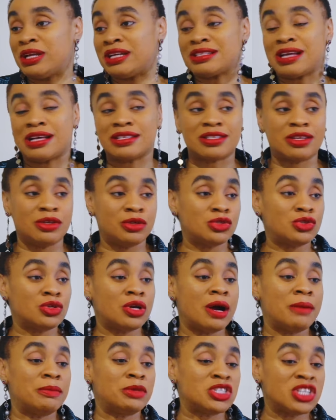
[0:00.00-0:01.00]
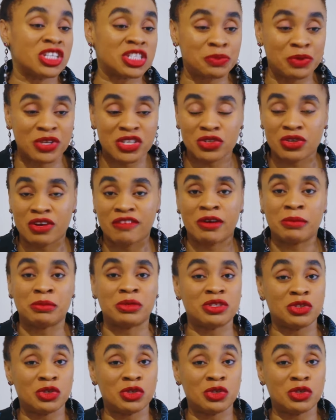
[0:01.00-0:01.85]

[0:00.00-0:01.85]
are asking you, do you have much experience you have?